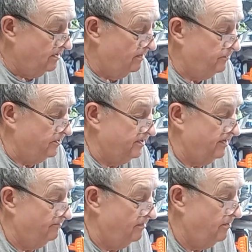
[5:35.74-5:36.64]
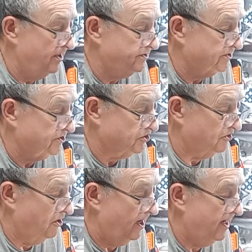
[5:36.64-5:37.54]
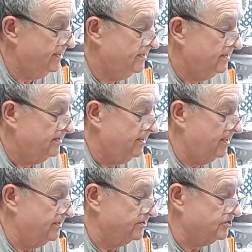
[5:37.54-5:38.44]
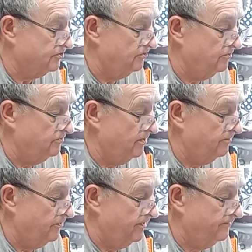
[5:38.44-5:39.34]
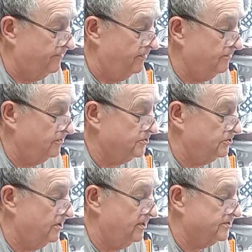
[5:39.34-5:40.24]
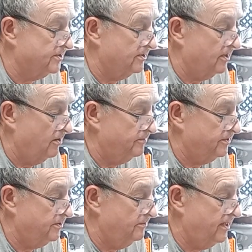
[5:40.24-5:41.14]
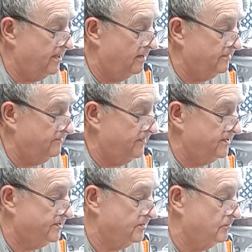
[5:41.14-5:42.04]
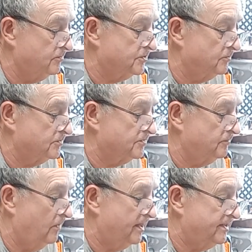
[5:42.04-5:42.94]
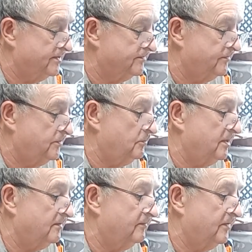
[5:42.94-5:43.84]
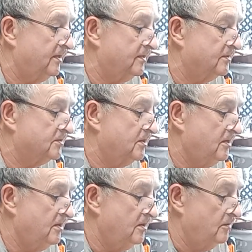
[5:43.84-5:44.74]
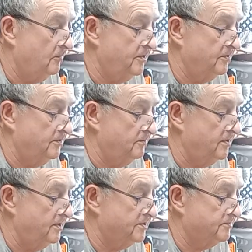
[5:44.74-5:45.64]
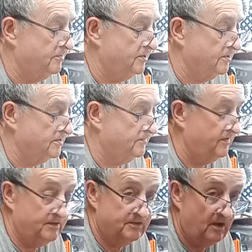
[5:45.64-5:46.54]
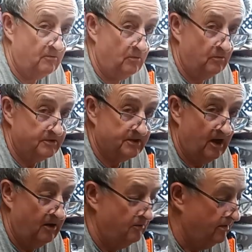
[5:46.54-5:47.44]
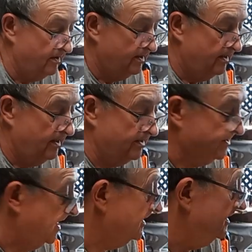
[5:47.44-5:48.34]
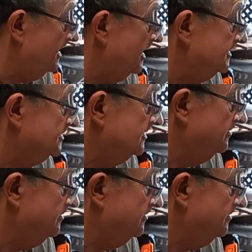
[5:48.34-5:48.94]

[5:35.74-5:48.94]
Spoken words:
and put it together. I might just try getting a screw and putting through. I'm not sure how it's going to go, but you end up inventing all sorts of ways of doing things when you're doing this, because things don't always go exactly as